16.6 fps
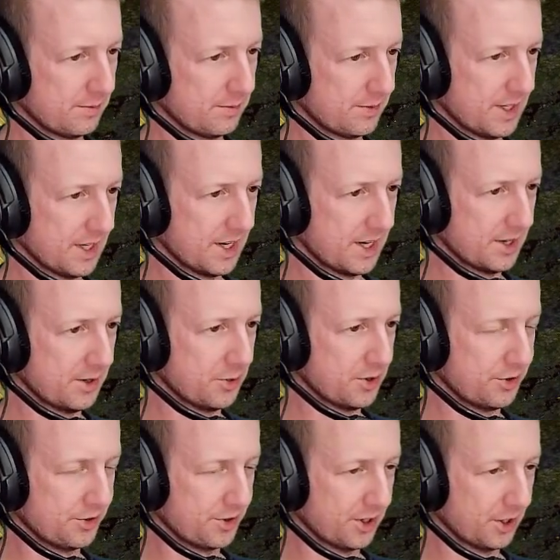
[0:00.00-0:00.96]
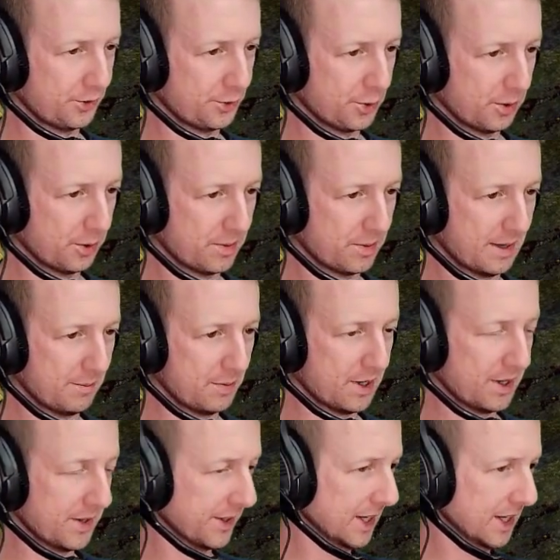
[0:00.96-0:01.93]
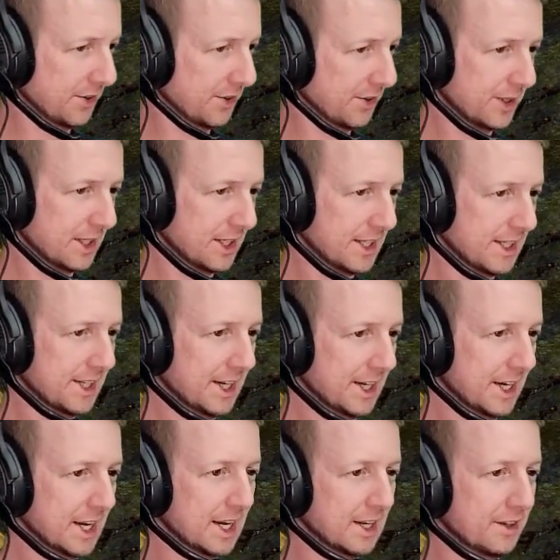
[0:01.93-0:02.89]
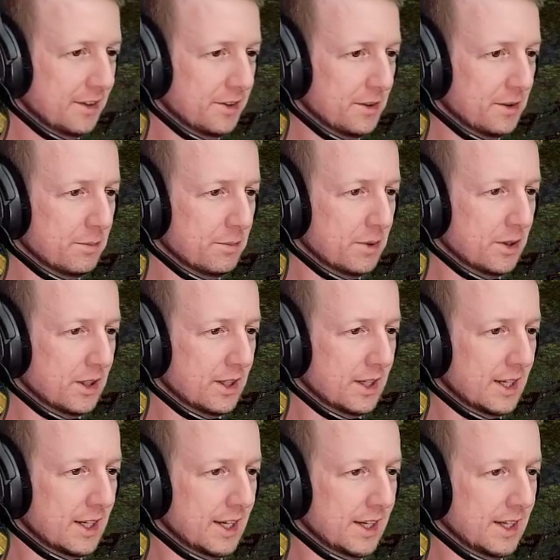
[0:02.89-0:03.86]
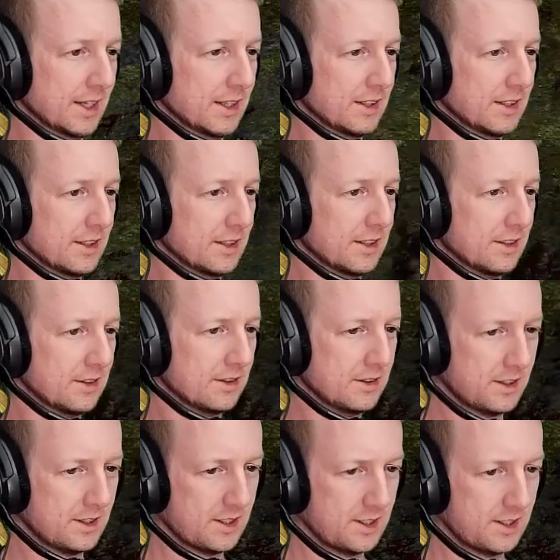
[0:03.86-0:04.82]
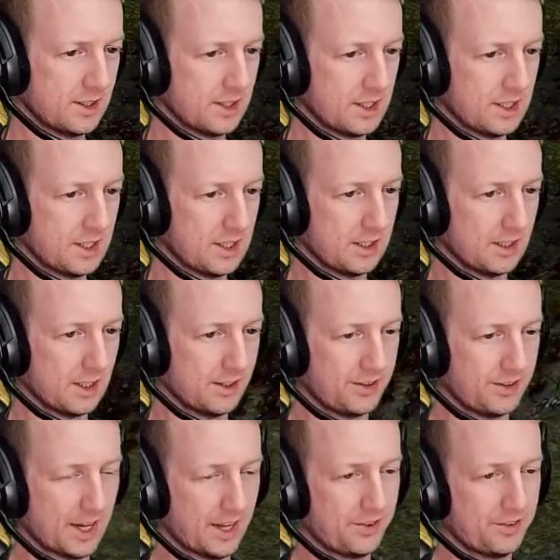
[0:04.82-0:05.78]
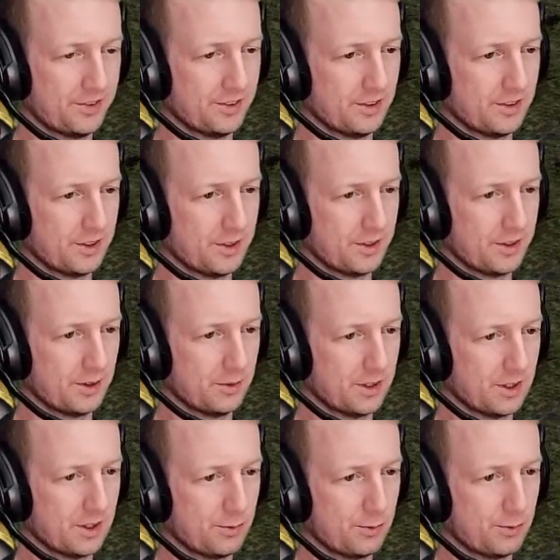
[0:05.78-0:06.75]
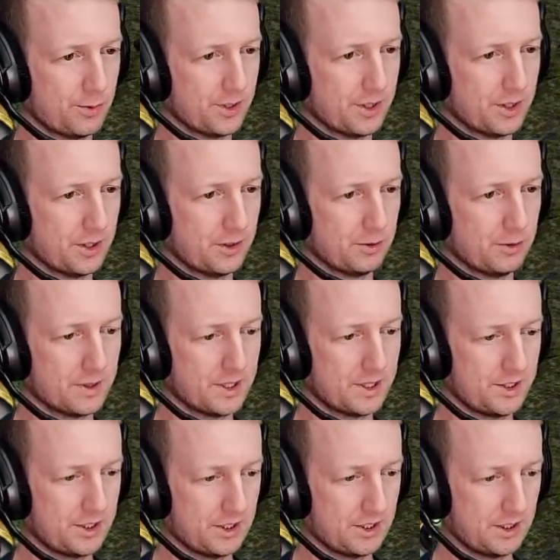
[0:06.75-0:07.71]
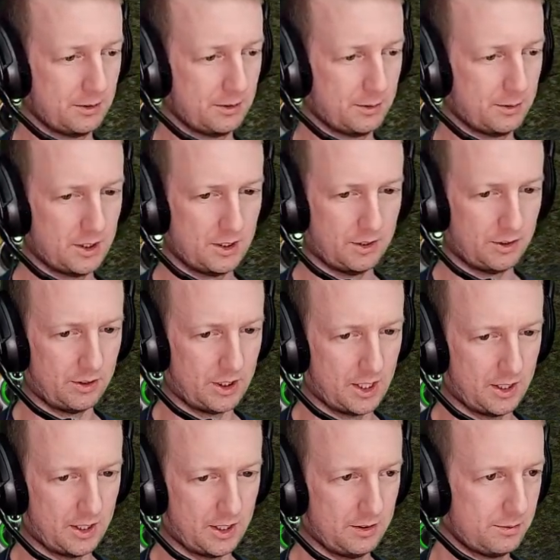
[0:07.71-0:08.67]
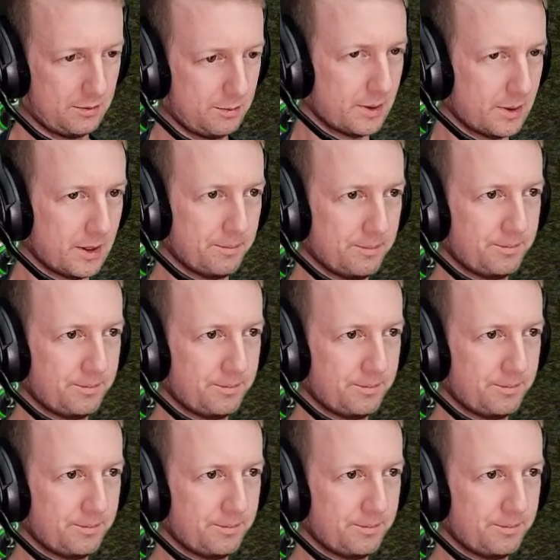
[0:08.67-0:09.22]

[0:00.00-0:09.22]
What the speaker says: And we're just going to get torn apart by the Council Guard and by the Assassin. I don't think we can really do much here. We're going to give it a go, but